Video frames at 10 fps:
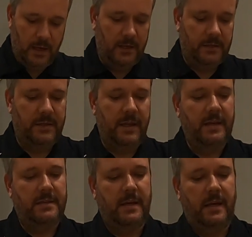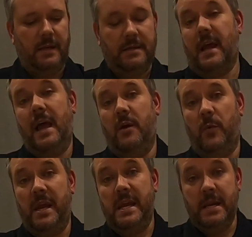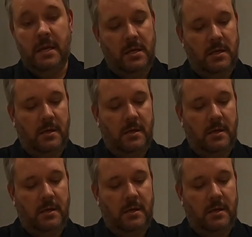and today's date is Halloween,